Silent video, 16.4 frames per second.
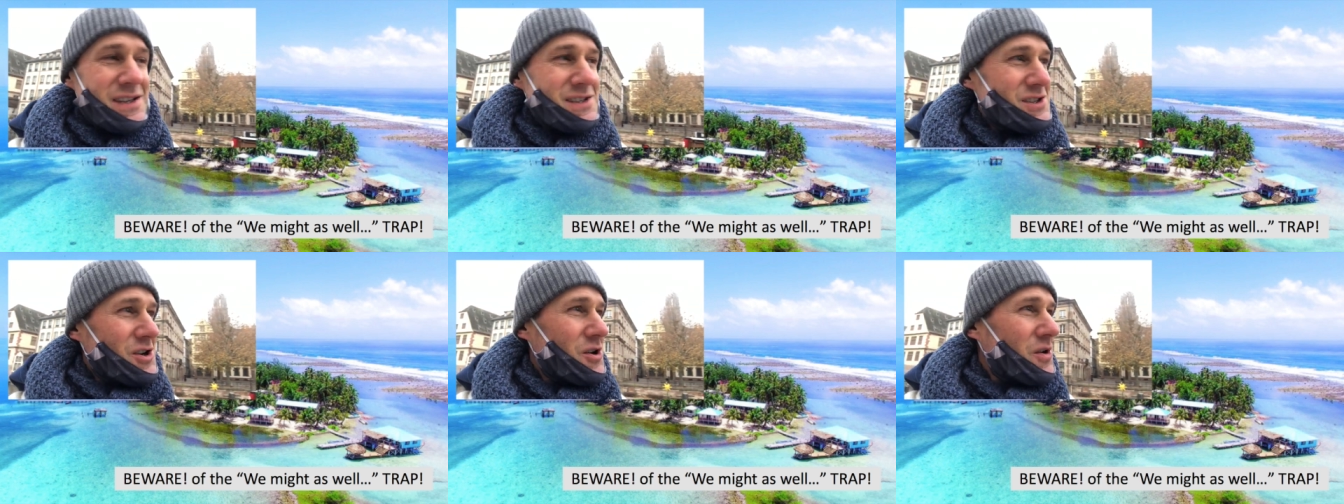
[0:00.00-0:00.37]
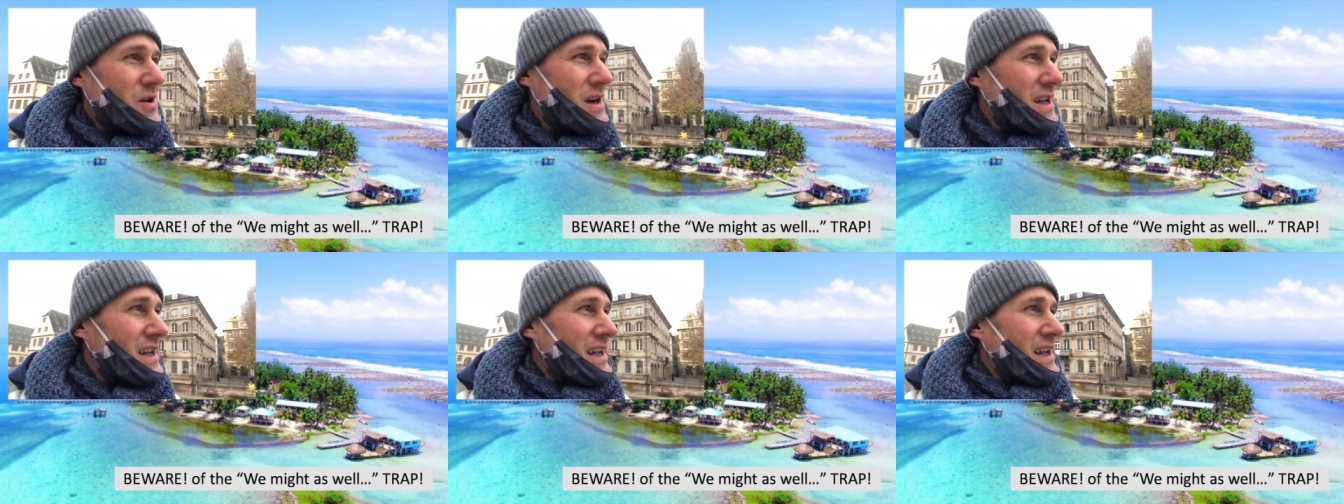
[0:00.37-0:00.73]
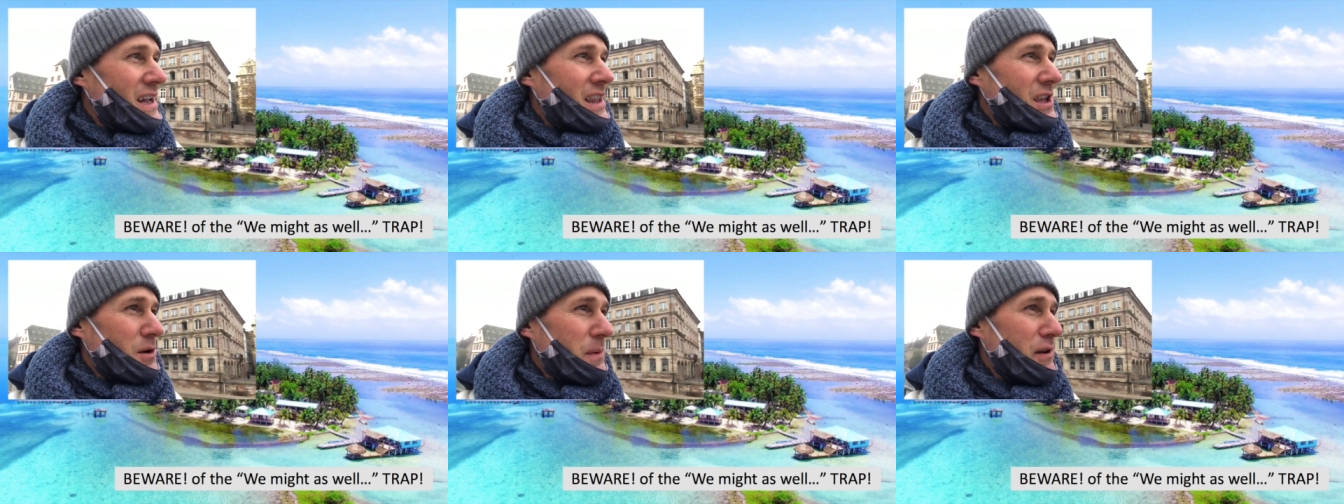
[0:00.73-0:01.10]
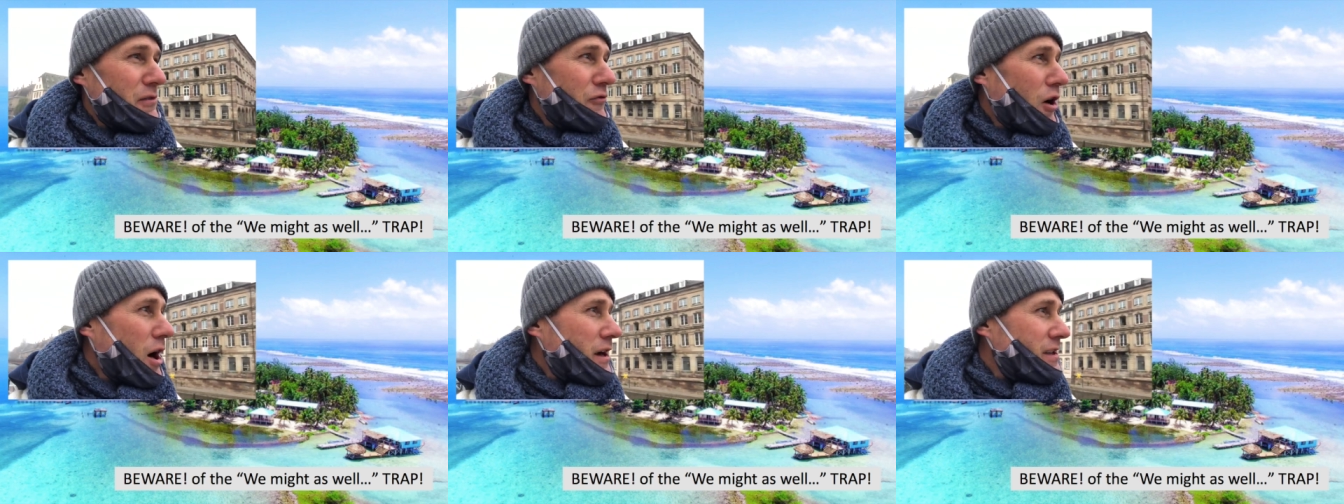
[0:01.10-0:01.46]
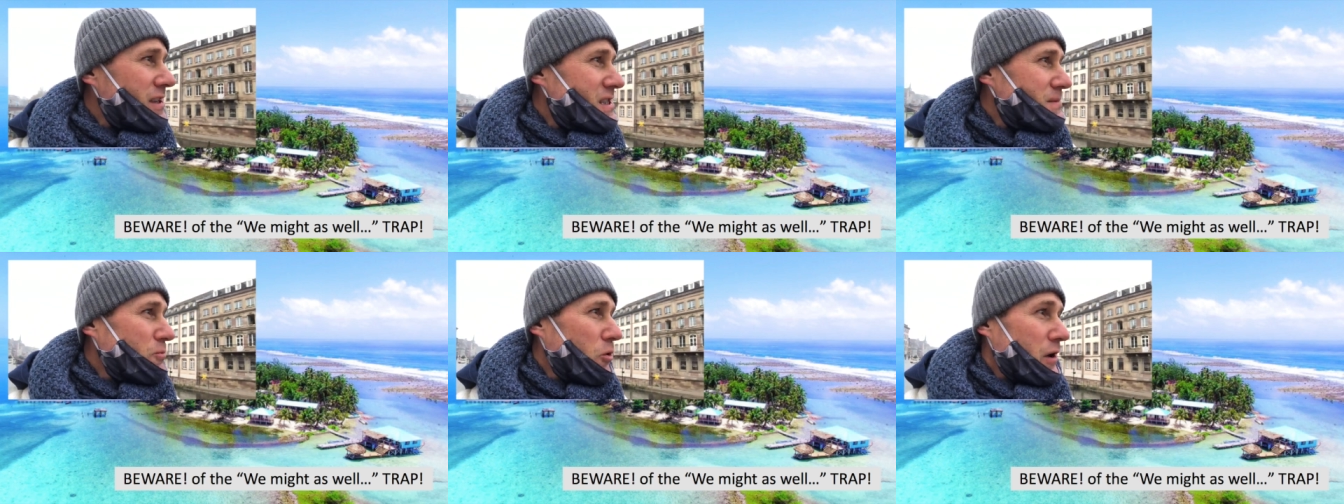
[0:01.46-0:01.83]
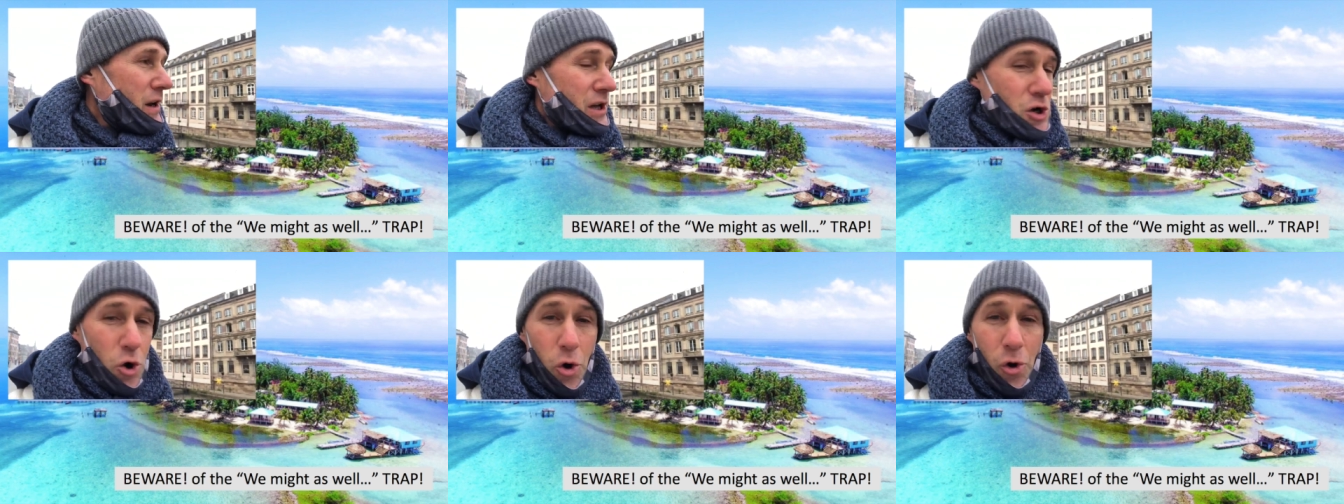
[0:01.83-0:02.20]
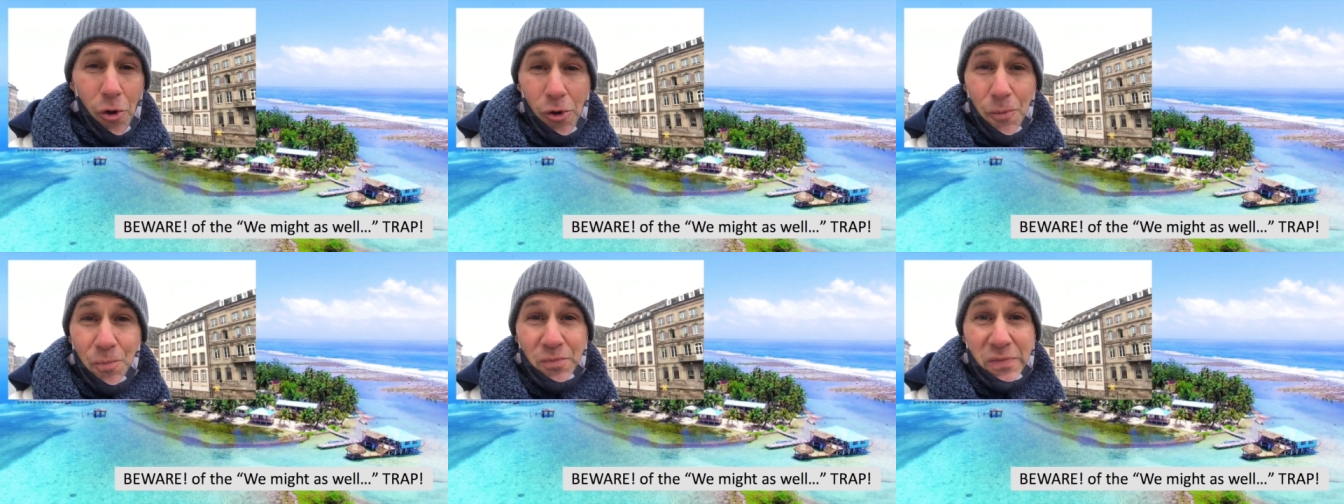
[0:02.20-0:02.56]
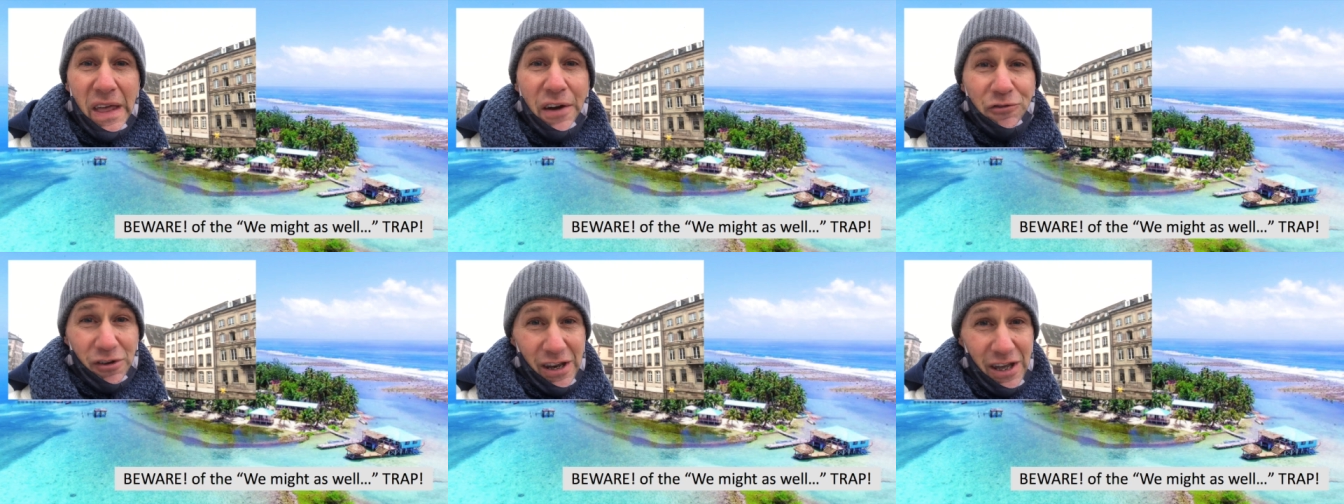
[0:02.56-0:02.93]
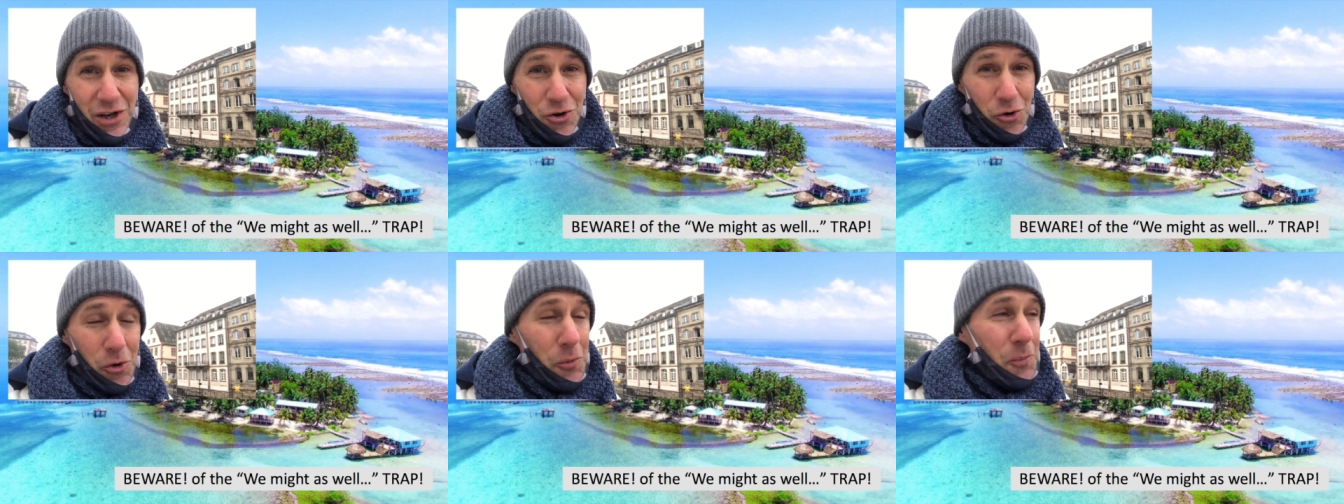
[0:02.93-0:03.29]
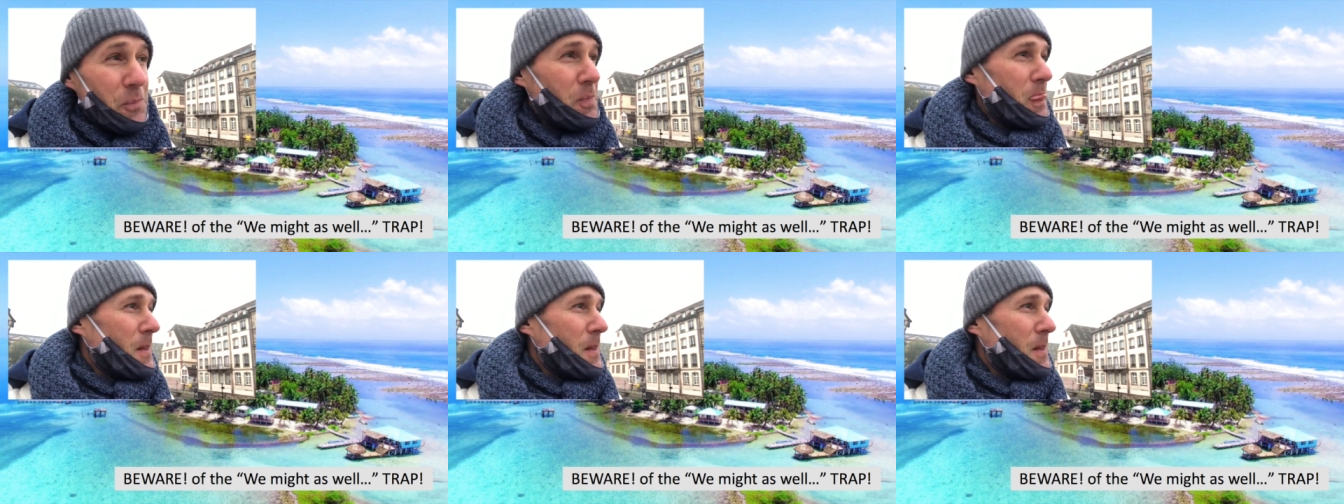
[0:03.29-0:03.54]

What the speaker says: So a little bit foggy this morning. Cold, definitely cold.